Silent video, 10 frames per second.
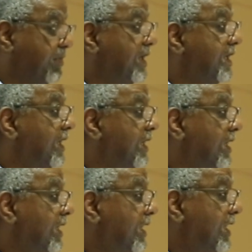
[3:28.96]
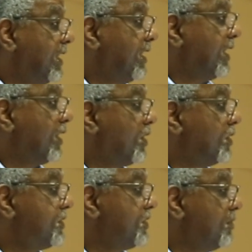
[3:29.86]
building
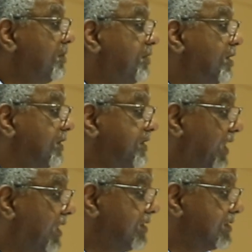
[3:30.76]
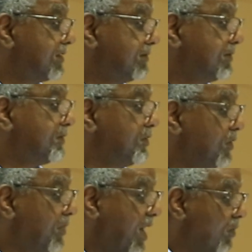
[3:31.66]
consumable containers.
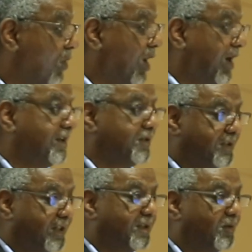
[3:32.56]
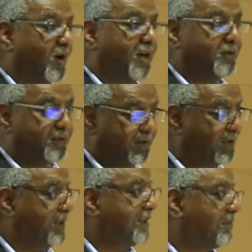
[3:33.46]
You buy water, you drink the water, you
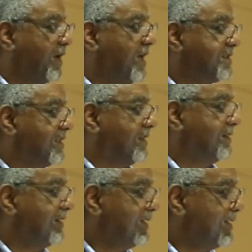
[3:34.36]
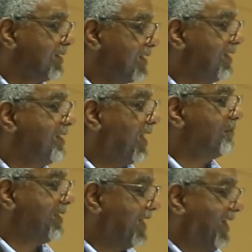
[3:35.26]
eat the plastic. Can
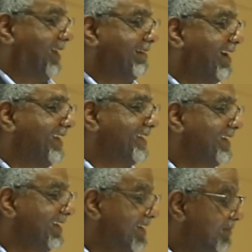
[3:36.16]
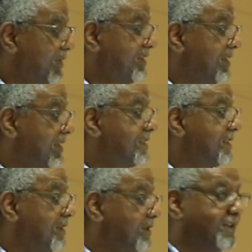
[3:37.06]
that be done, right? Materials
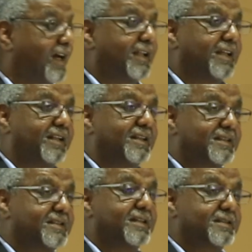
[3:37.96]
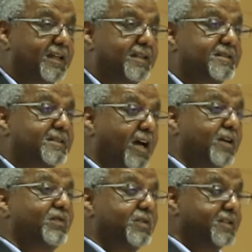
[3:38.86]
can do that, and it
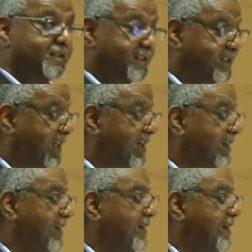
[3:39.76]
sounds futuristic,